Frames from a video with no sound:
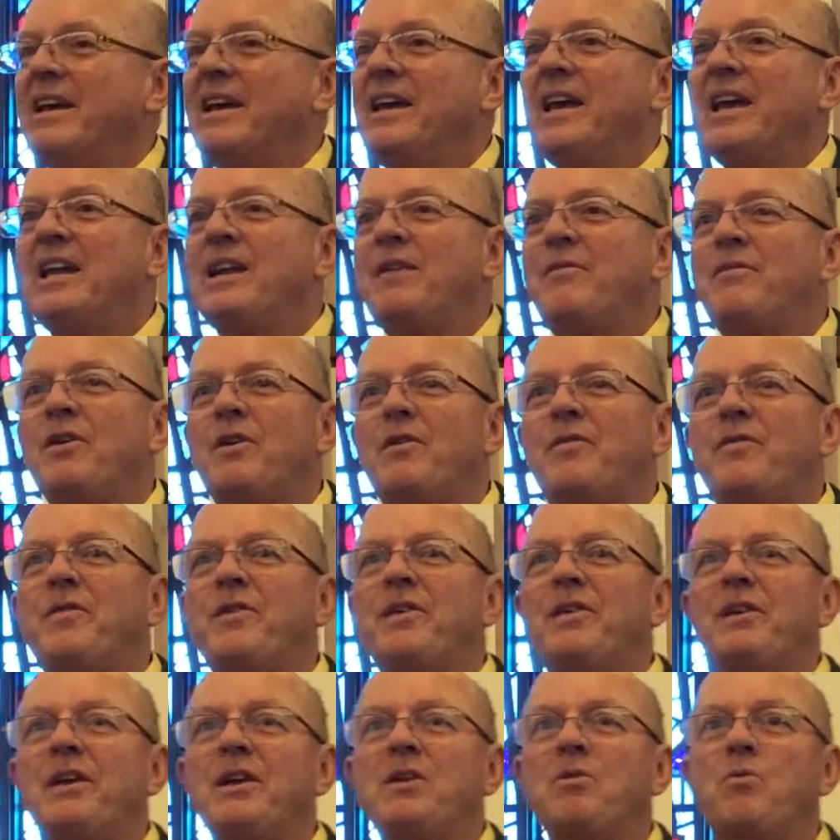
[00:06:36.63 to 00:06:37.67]
And if you're
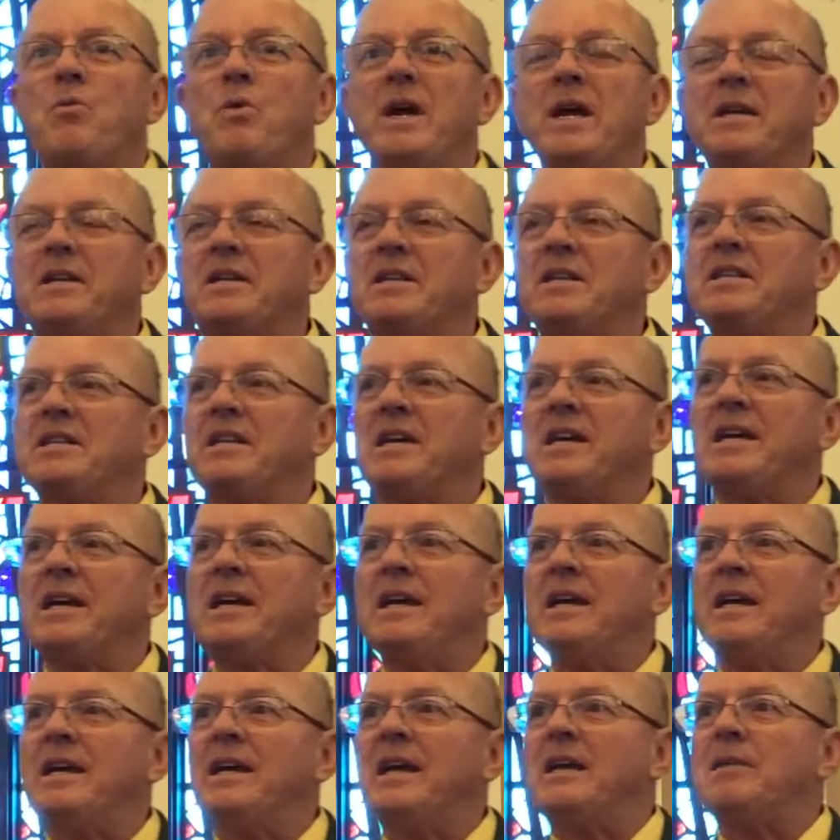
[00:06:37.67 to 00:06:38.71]
feeling weak
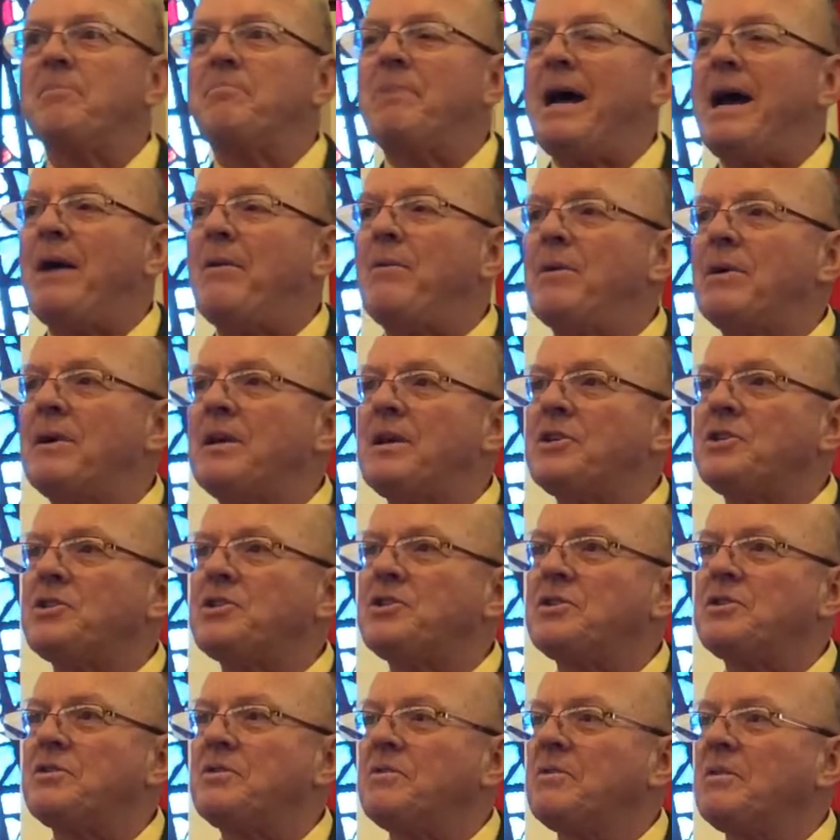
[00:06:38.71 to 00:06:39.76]
today and
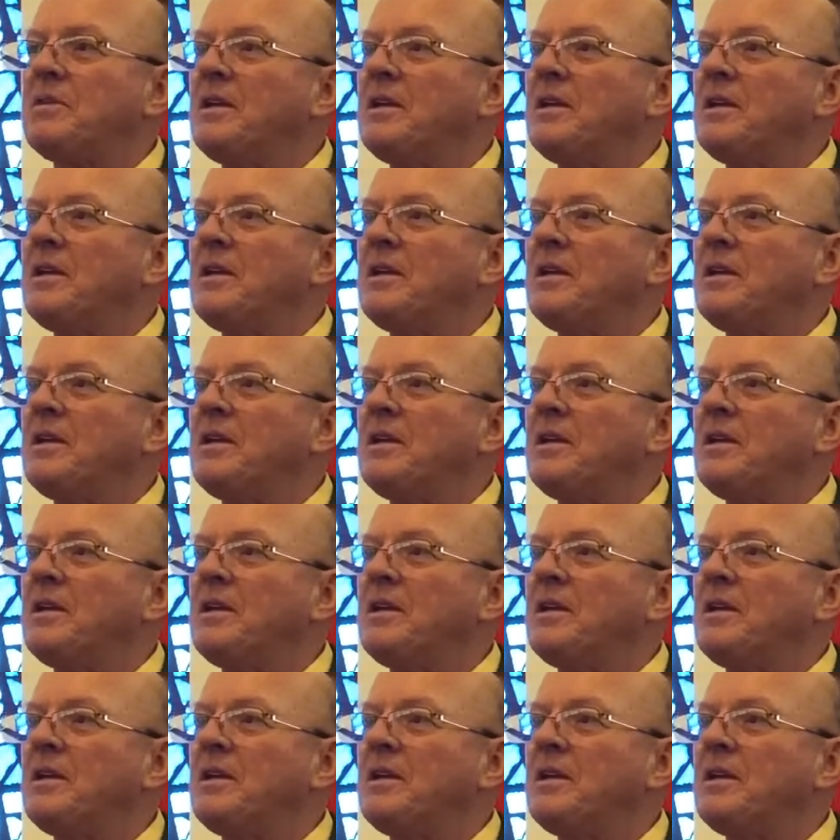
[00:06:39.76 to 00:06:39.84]
powerless,